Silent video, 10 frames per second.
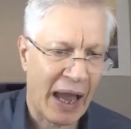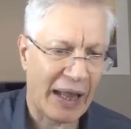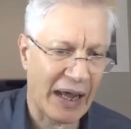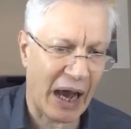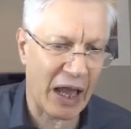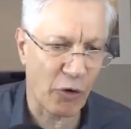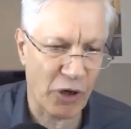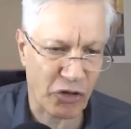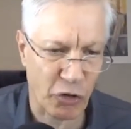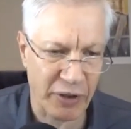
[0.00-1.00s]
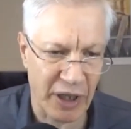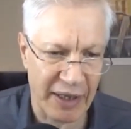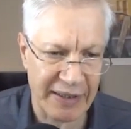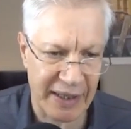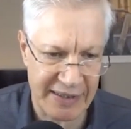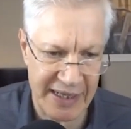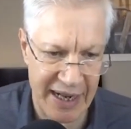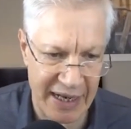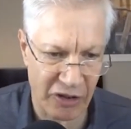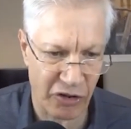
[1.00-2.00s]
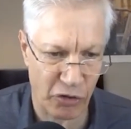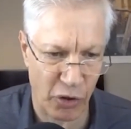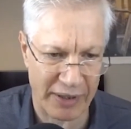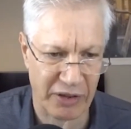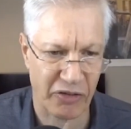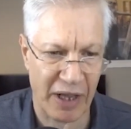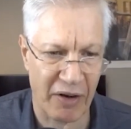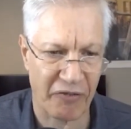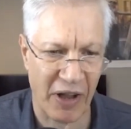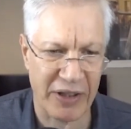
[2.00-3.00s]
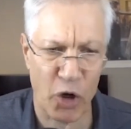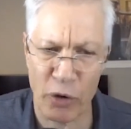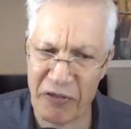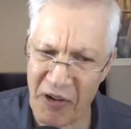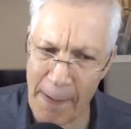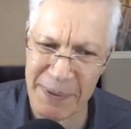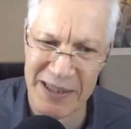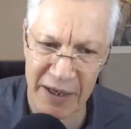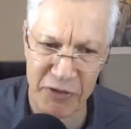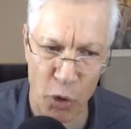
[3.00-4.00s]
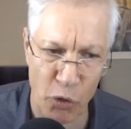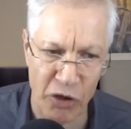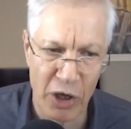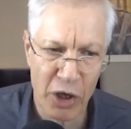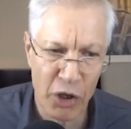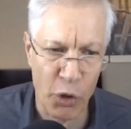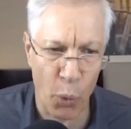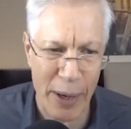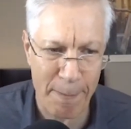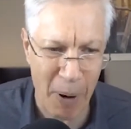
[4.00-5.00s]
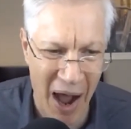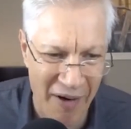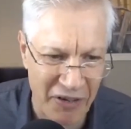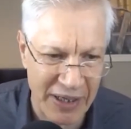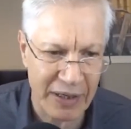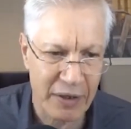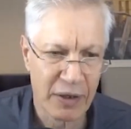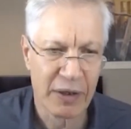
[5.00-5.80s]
And the IRS during the late 1980s, he tracked this data and found that only 5% of those that were in poverty,